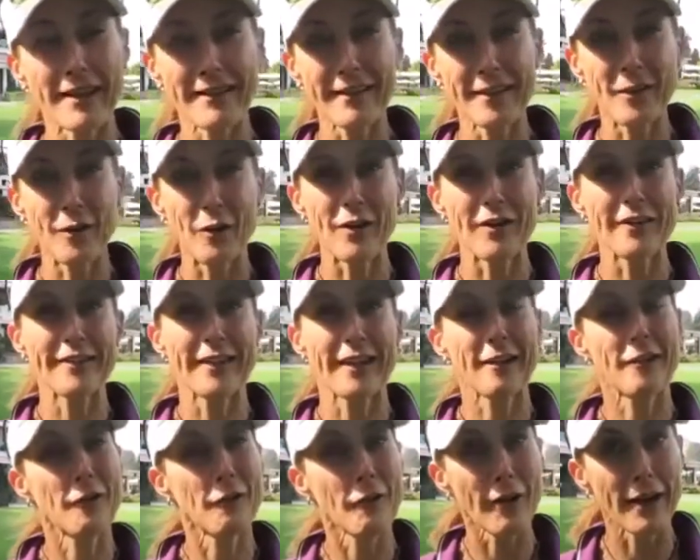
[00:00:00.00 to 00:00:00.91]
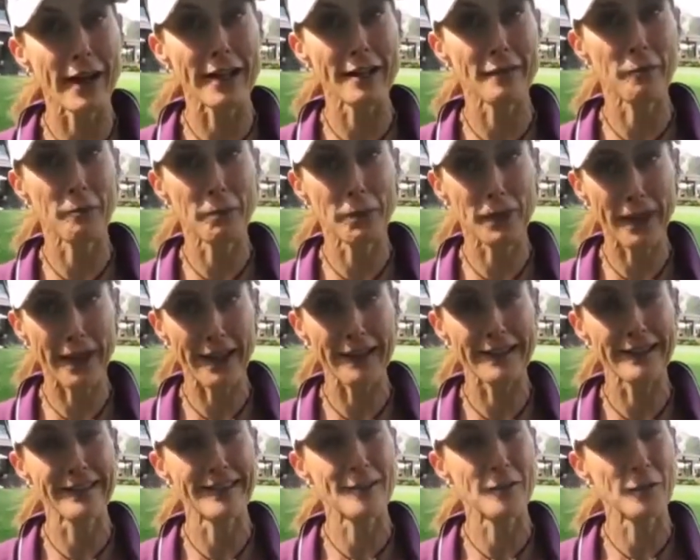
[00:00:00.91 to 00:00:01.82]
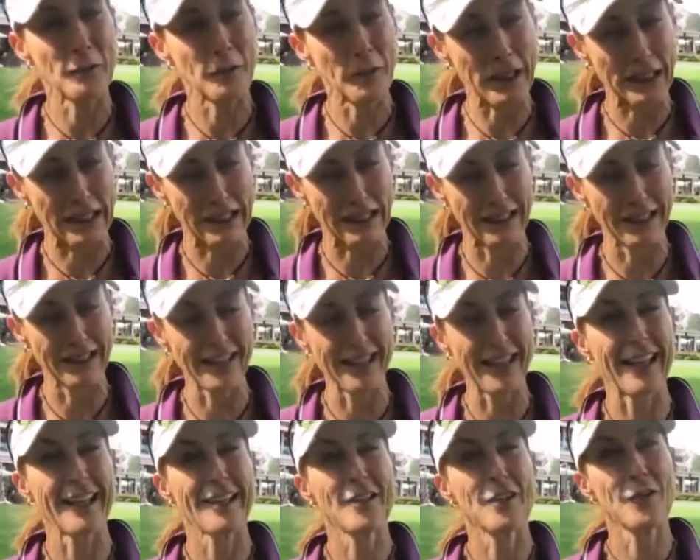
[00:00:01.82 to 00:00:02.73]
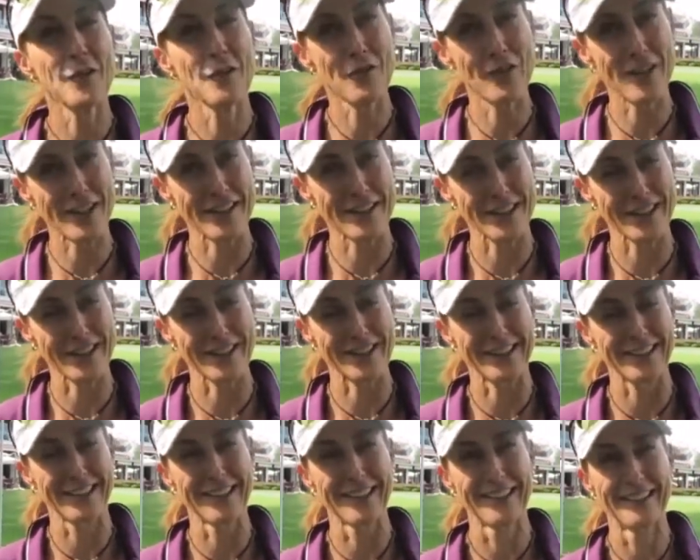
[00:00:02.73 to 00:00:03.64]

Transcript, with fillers: Mexico is a great place to be and to visit.